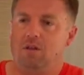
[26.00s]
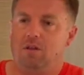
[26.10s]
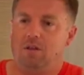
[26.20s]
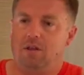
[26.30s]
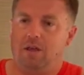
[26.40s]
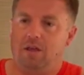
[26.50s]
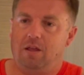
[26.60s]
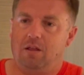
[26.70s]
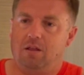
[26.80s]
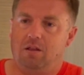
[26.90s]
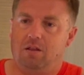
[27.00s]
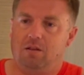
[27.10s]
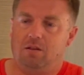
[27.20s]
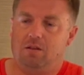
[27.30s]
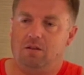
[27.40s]

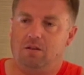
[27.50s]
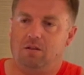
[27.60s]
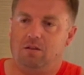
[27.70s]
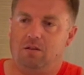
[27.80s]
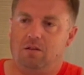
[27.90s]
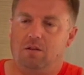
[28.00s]
(no one is talking)